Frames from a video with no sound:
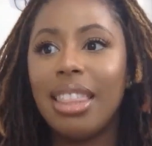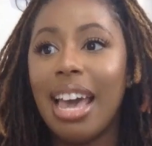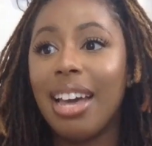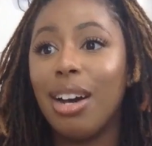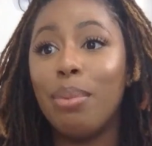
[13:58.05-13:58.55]

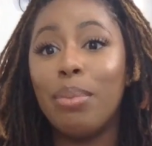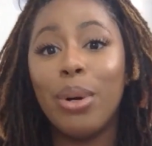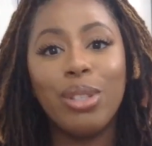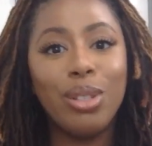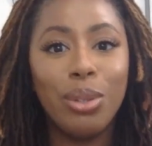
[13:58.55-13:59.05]
that a
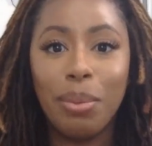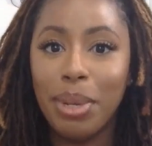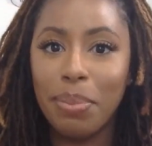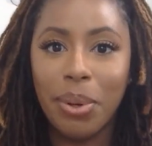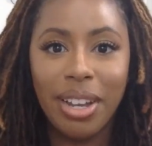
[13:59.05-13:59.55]
multitude of
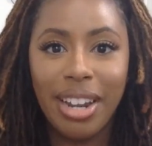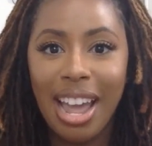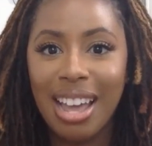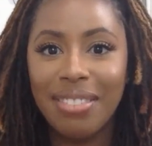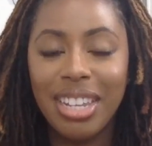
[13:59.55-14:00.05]
people could
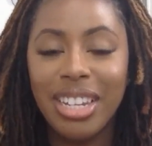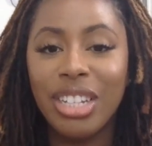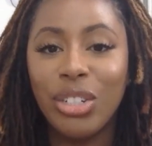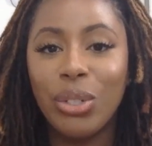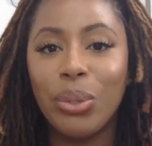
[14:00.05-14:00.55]
have an
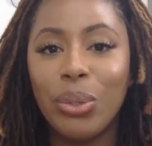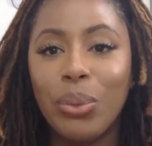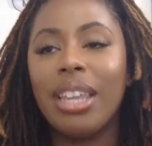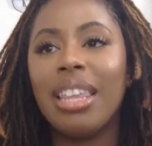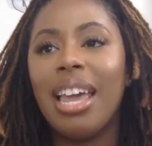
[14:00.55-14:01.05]
issue with.